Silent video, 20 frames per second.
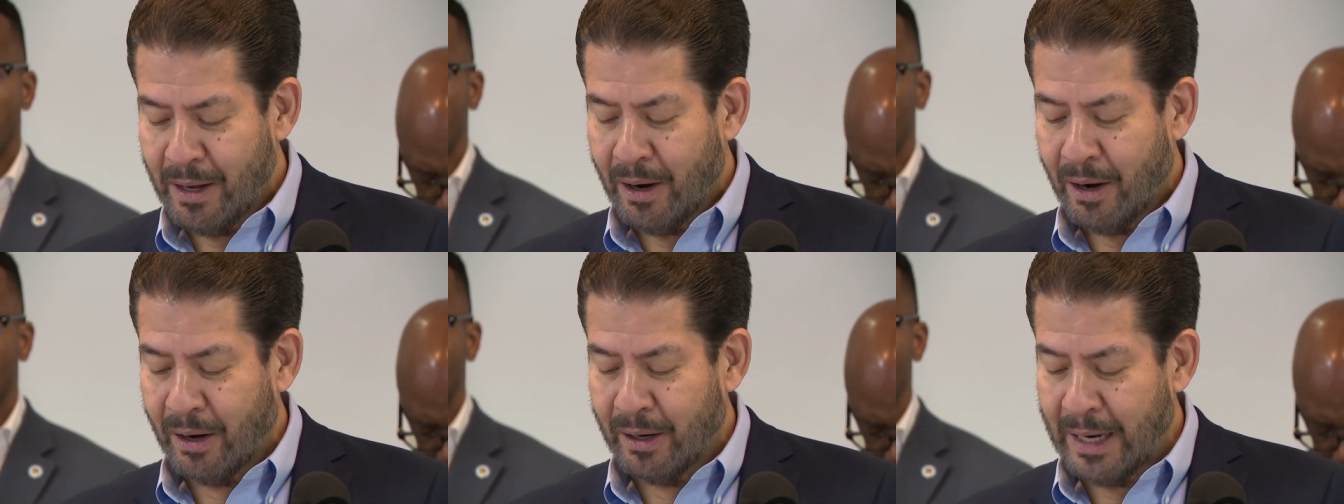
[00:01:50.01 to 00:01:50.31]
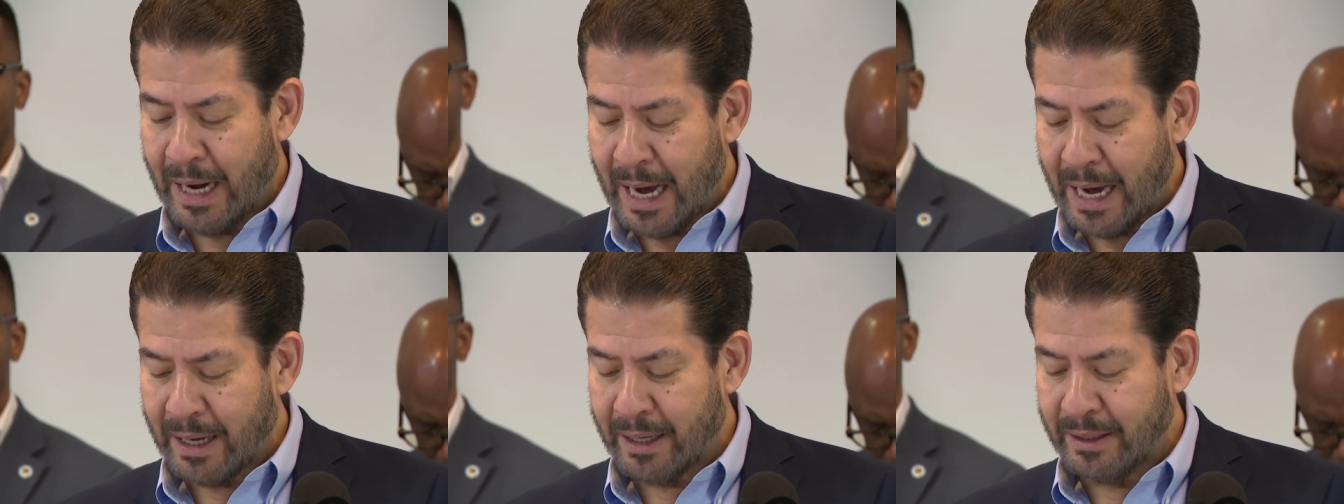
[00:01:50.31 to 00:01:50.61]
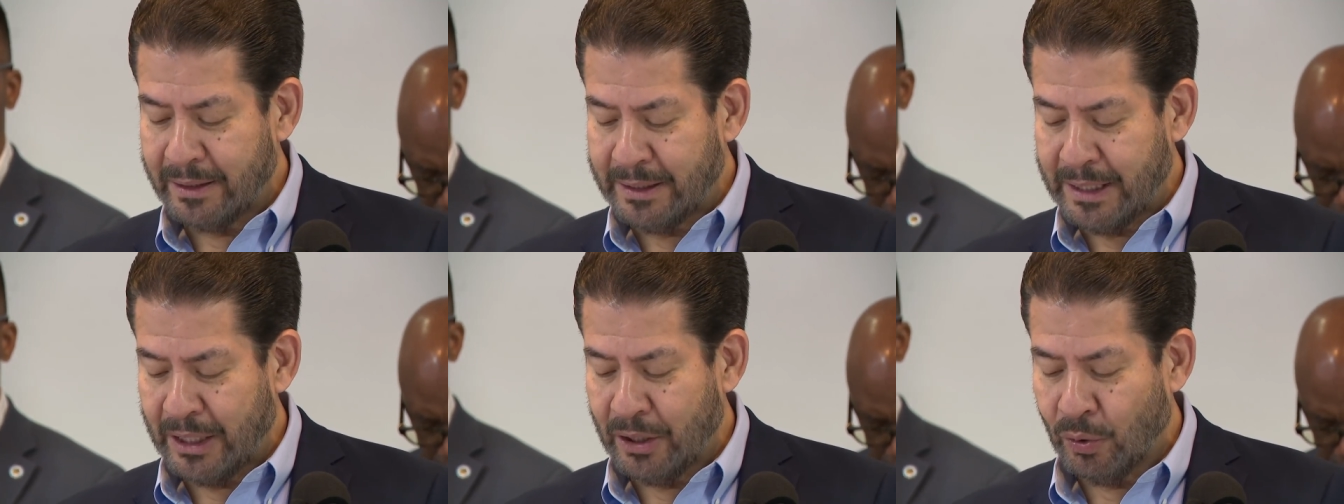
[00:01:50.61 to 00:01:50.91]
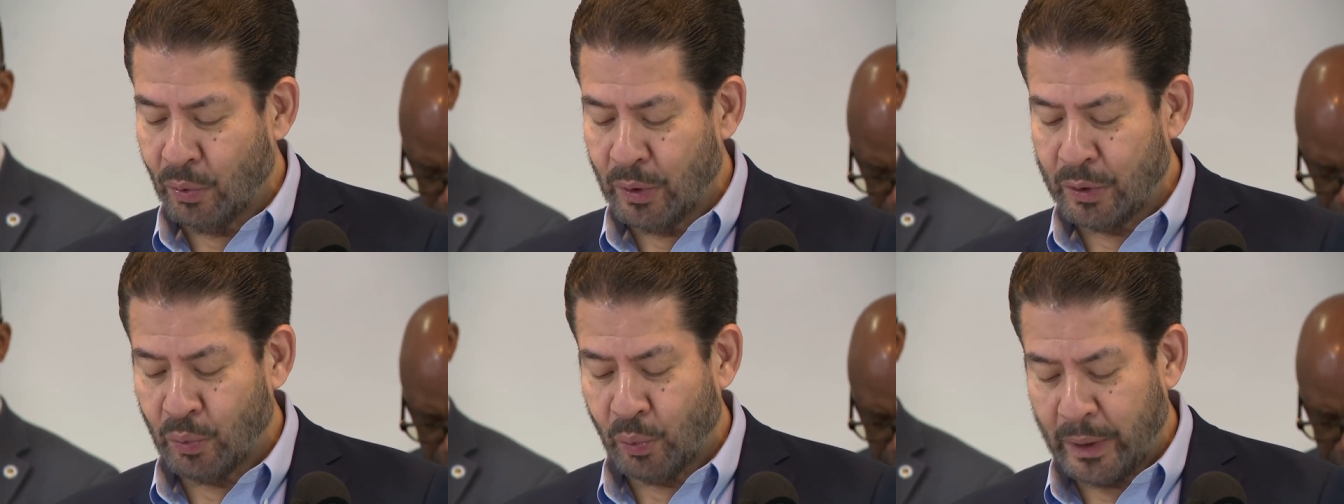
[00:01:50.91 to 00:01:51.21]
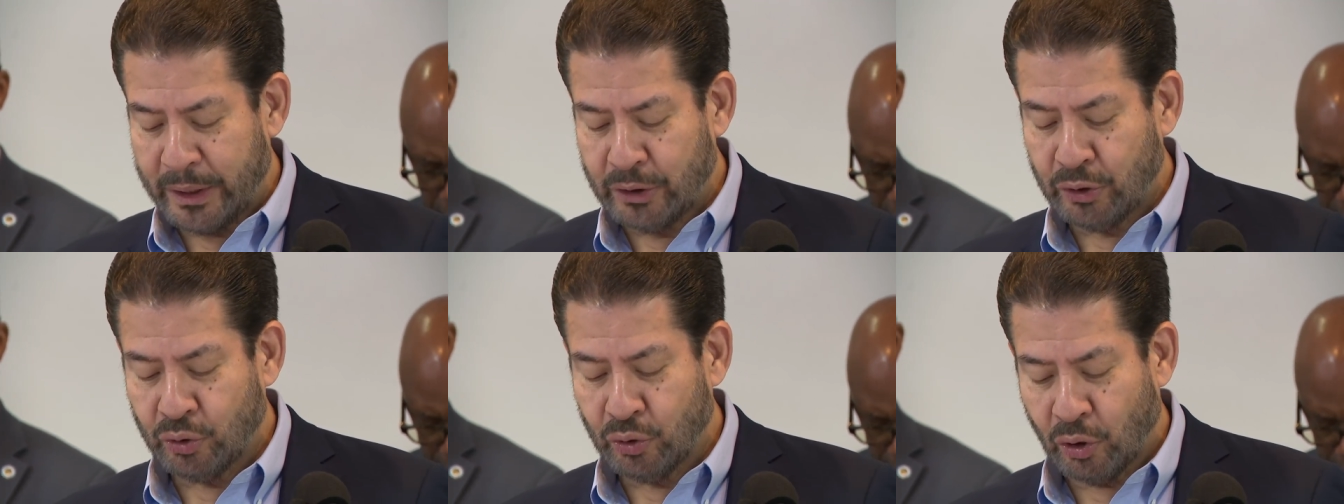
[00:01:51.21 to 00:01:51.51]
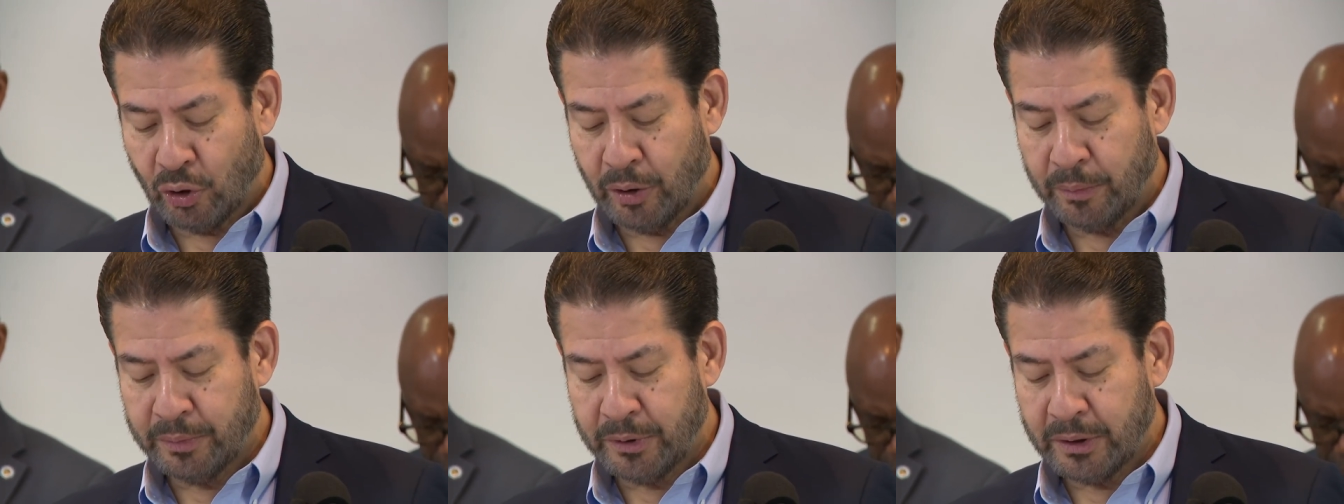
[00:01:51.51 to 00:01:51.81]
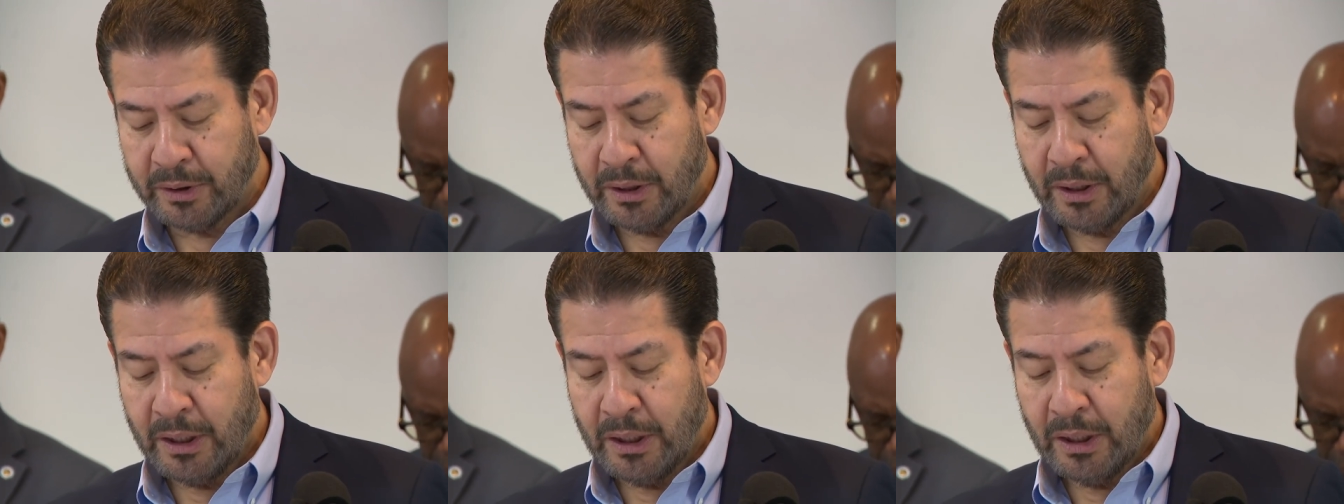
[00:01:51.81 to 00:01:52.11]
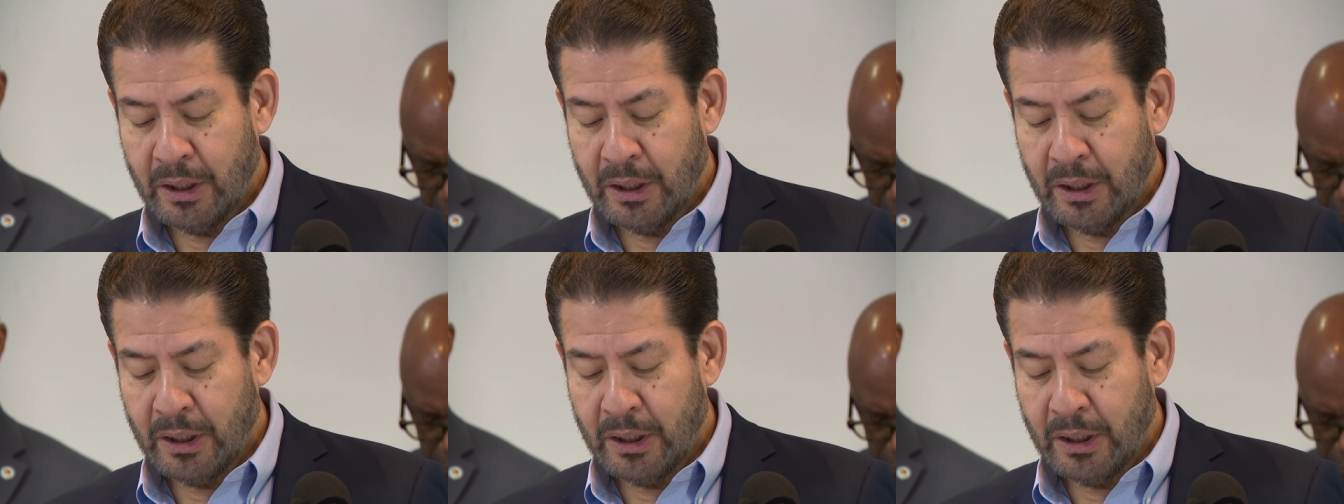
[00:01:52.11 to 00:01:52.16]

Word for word: on how to deal with windstorms.